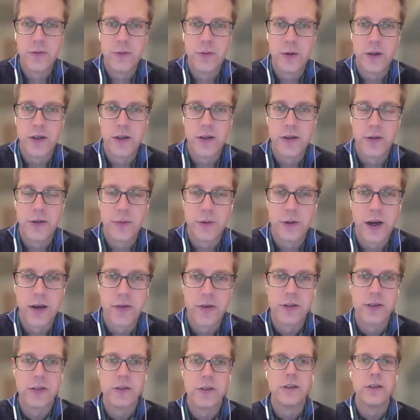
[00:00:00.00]
where we're
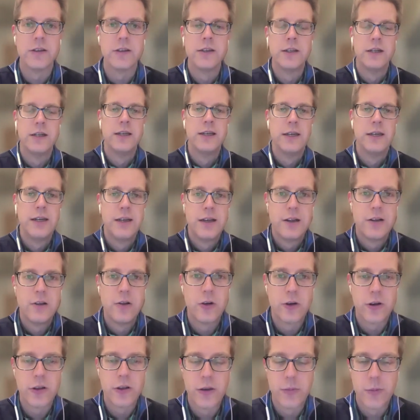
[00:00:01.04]
having to
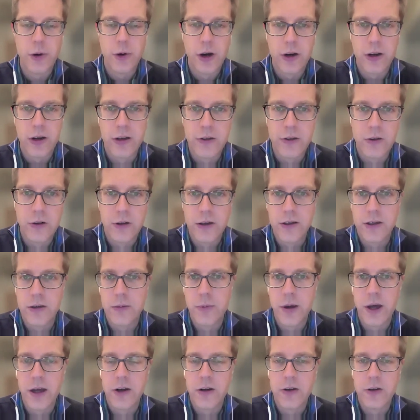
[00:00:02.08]
look at the market, look at
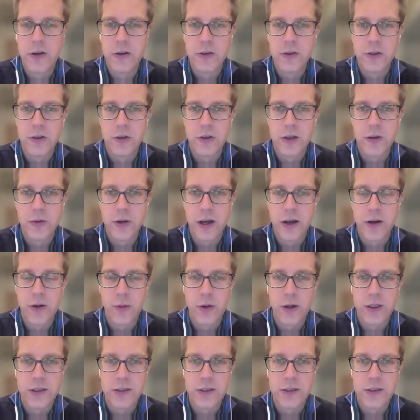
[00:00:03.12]
competitors, look at kind of
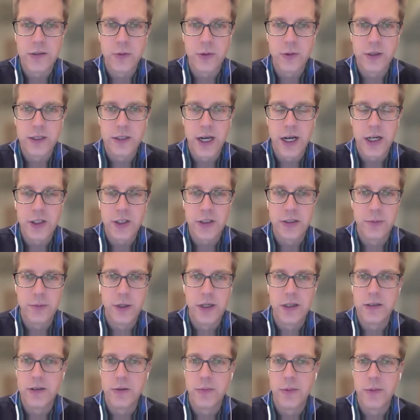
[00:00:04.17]
what's actually
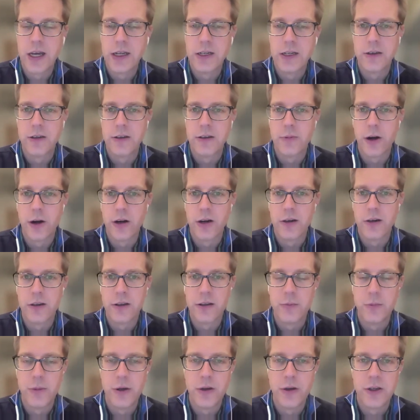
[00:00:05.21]
being demanded in the market, and
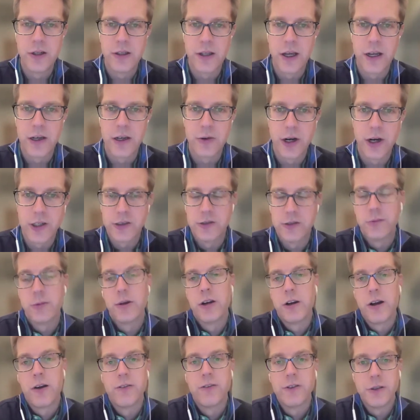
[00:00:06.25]
then building in that direction. But
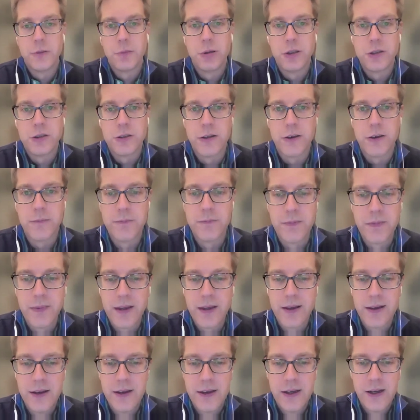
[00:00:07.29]
it obviously puts a
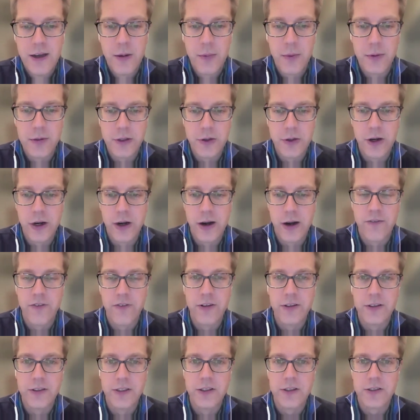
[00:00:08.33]
greater
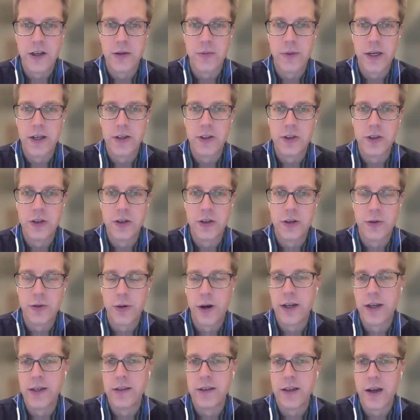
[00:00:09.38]
emphasis on making sure you're
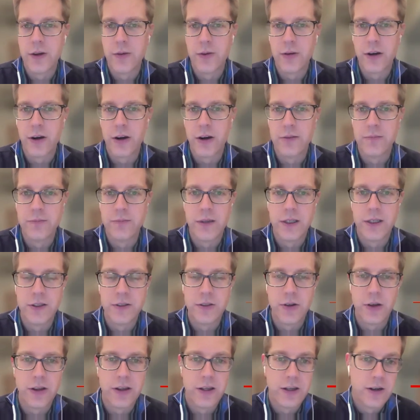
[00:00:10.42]
right in that regard. And
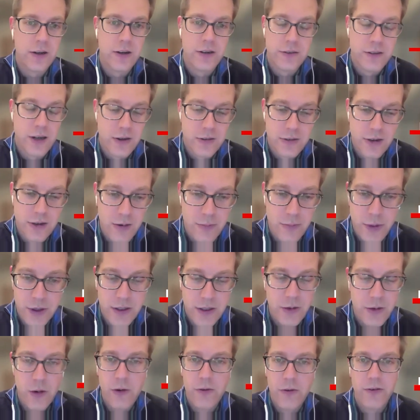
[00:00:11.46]
so I think our big
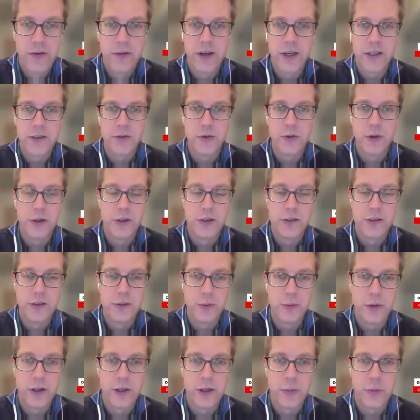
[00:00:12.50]
goal for the next few years is
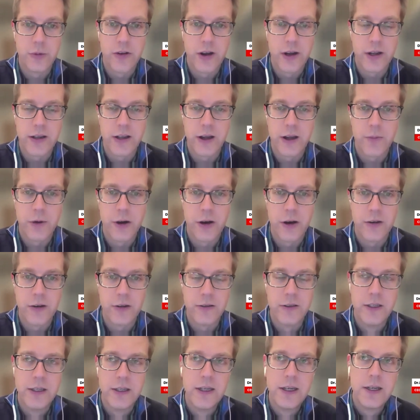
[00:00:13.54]
really to perfect that
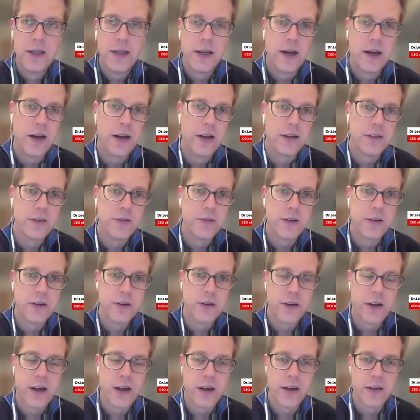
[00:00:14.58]
model, to figure
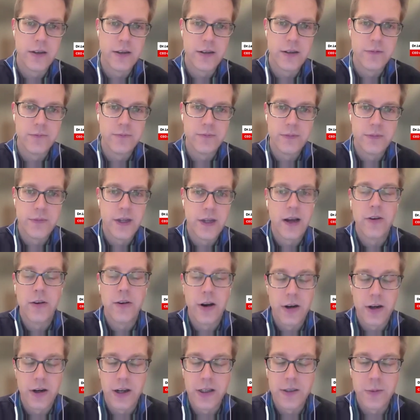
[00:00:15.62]
out how
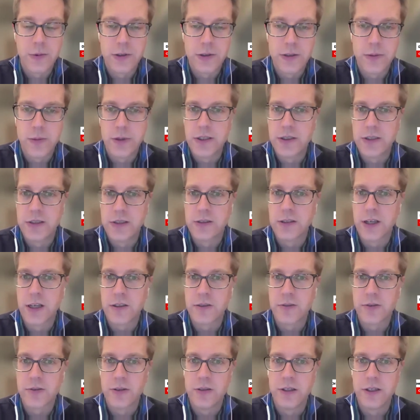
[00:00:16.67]
our customers to be
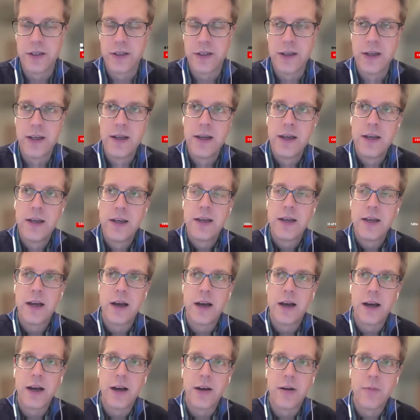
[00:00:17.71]
successful.
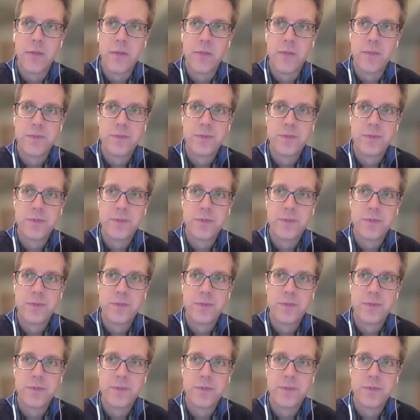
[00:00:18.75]
And